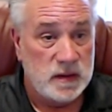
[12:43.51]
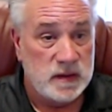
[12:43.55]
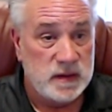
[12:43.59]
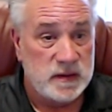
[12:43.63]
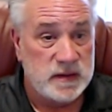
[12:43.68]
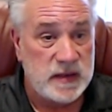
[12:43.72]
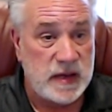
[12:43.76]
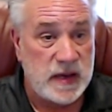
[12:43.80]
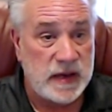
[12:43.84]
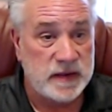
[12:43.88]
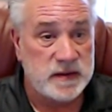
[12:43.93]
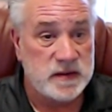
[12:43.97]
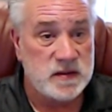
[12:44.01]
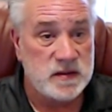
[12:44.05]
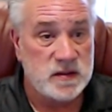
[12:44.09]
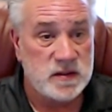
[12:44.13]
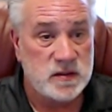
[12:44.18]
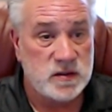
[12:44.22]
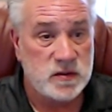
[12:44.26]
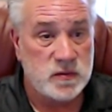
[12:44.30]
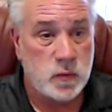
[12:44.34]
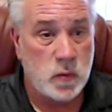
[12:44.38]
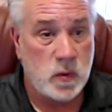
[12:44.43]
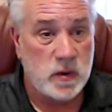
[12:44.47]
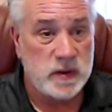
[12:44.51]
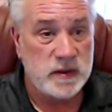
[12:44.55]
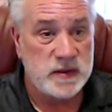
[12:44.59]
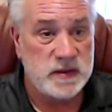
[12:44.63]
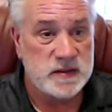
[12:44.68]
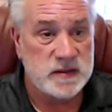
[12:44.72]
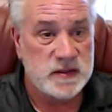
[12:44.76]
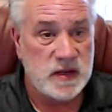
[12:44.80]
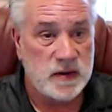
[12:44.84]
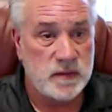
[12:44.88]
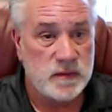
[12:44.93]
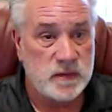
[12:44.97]
Taxes,
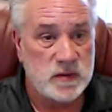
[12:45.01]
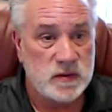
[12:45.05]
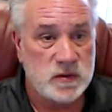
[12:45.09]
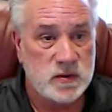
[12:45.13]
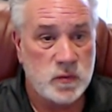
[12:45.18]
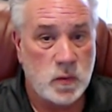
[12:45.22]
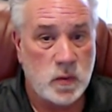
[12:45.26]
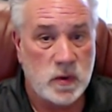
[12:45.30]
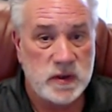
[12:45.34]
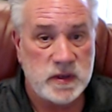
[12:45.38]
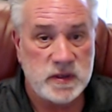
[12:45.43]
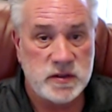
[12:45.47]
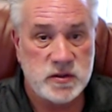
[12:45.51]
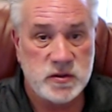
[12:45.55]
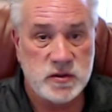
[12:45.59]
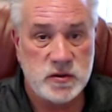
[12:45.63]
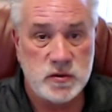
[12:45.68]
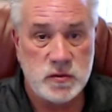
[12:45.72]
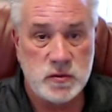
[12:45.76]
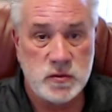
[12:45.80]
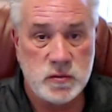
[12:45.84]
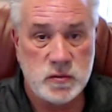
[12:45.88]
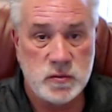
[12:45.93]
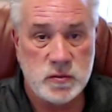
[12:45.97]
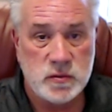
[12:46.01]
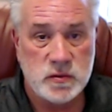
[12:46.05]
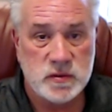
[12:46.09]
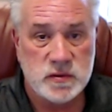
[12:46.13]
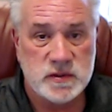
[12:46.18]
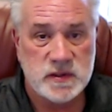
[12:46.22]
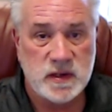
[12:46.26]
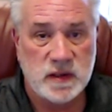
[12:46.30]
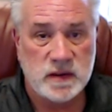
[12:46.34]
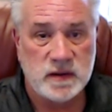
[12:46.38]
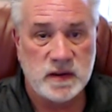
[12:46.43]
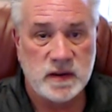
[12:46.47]
2722.
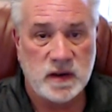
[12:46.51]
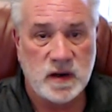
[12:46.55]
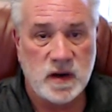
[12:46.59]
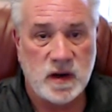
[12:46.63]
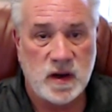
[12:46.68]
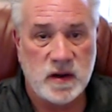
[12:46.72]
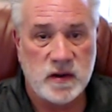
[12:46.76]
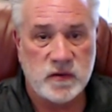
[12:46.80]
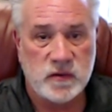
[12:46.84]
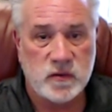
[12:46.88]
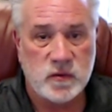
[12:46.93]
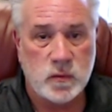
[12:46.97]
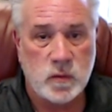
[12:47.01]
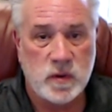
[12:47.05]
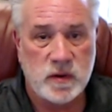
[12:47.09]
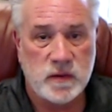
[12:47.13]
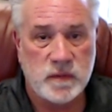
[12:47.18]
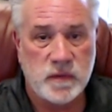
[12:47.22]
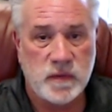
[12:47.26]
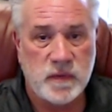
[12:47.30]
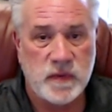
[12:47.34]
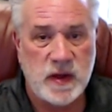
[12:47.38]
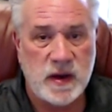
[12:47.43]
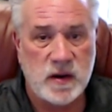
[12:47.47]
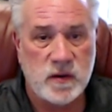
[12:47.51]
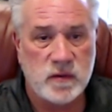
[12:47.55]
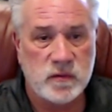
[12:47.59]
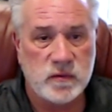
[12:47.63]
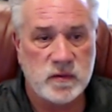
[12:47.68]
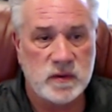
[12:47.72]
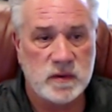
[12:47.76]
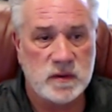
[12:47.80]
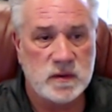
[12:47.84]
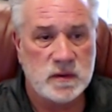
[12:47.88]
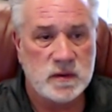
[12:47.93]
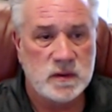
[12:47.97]
Selling costs,
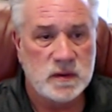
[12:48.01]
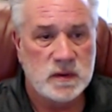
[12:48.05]
12,000.